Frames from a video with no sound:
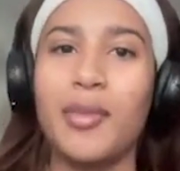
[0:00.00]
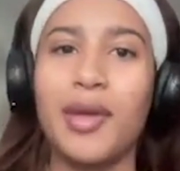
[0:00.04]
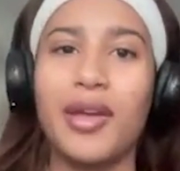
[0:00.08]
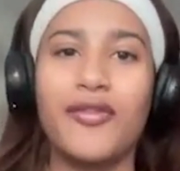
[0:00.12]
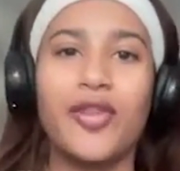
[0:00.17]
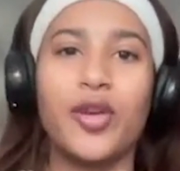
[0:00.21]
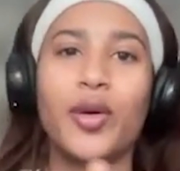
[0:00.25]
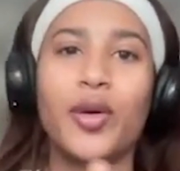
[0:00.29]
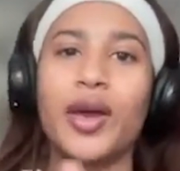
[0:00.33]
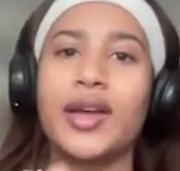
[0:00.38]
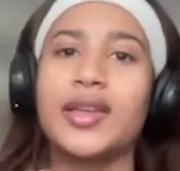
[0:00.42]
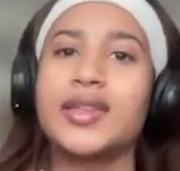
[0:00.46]

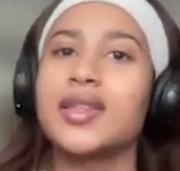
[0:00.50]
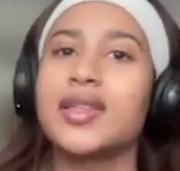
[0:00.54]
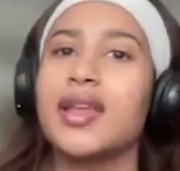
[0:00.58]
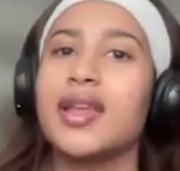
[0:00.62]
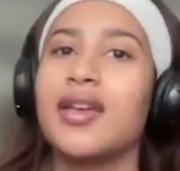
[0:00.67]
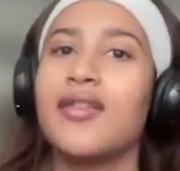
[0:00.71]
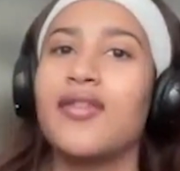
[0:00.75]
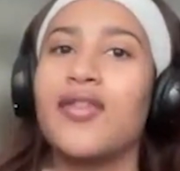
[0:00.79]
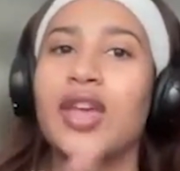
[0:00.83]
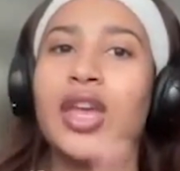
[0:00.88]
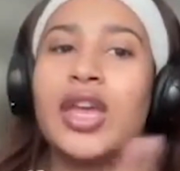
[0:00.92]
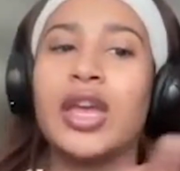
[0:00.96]
If you guys
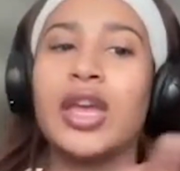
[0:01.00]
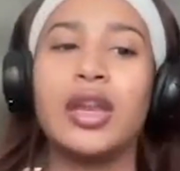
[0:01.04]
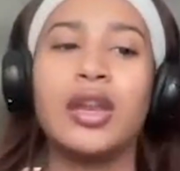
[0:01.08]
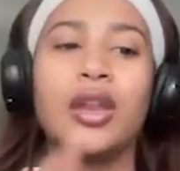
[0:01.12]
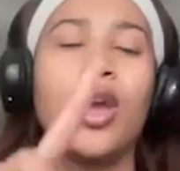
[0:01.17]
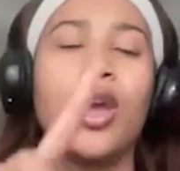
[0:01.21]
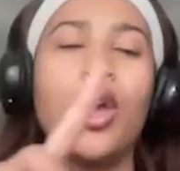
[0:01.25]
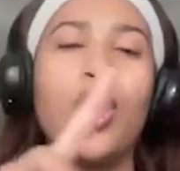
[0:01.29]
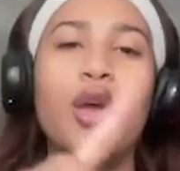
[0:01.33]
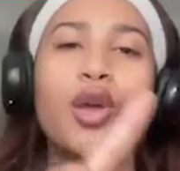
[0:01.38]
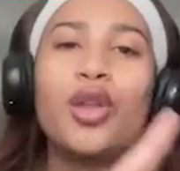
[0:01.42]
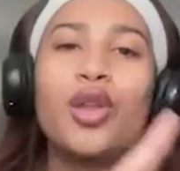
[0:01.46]
live
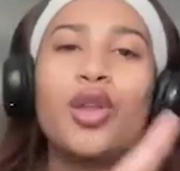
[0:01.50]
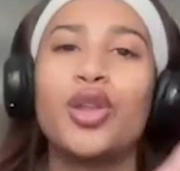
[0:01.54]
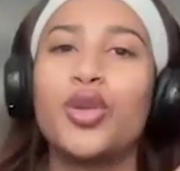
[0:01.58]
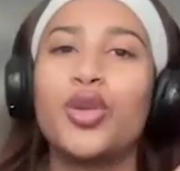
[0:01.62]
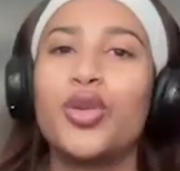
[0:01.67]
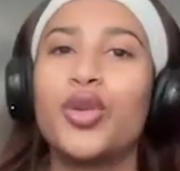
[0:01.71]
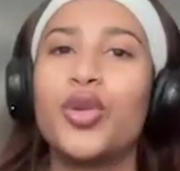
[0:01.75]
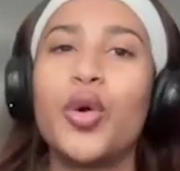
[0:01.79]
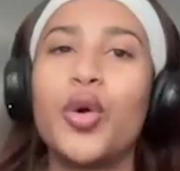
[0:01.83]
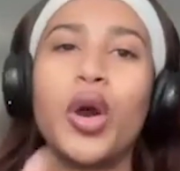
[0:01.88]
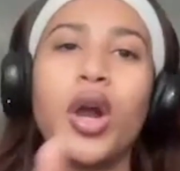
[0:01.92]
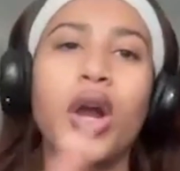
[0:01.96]
in
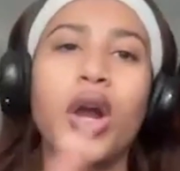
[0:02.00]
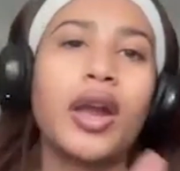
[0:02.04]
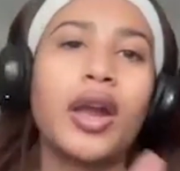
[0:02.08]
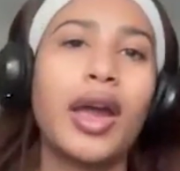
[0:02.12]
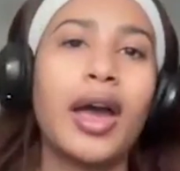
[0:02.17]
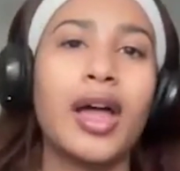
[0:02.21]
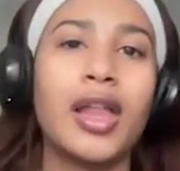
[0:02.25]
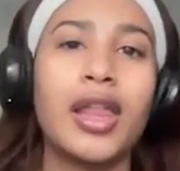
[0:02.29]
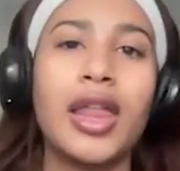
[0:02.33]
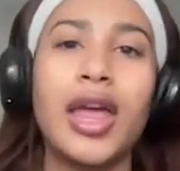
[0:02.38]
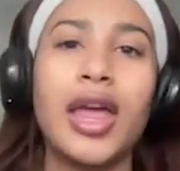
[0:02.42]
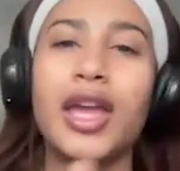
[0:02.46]
New York,
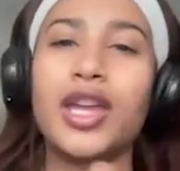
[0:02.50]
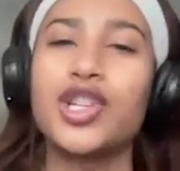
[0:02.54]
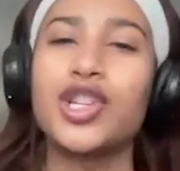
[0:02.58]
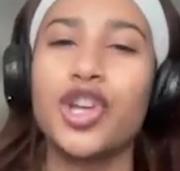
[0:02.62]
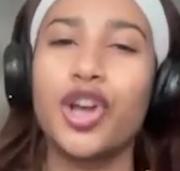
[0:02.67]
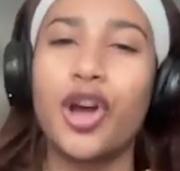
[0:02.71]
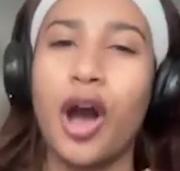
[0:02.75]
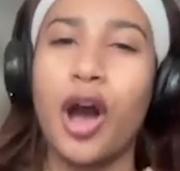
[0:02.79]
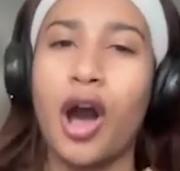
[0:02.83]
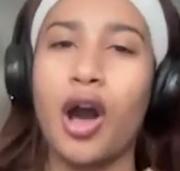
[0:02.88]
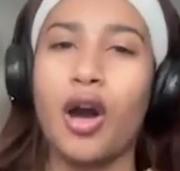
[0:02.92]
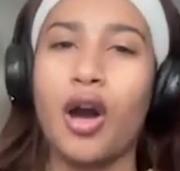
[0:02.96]
LA,
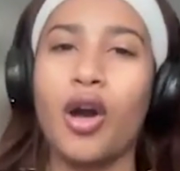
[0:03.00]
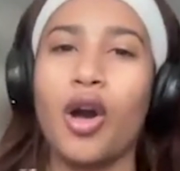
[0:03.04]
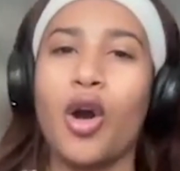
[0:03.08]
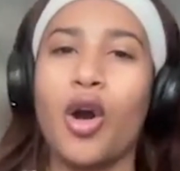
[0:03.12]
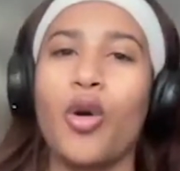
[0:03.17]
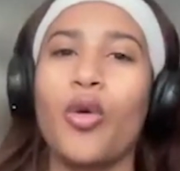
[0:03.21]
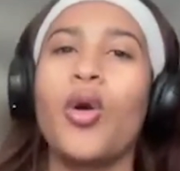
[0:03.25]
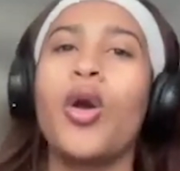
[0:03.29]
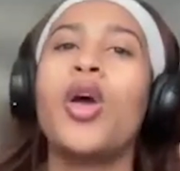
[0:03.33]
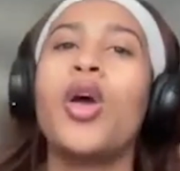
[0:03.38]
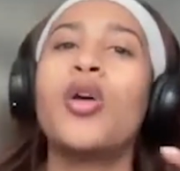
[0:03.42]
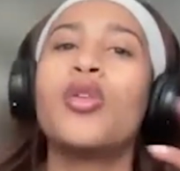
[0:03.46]

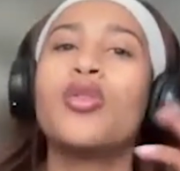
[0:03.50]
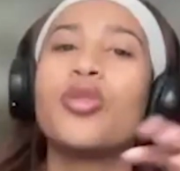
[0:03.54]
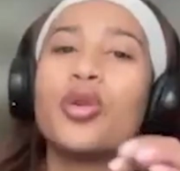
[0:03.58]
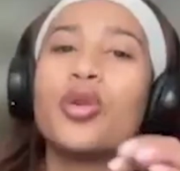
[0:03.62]
Chicago,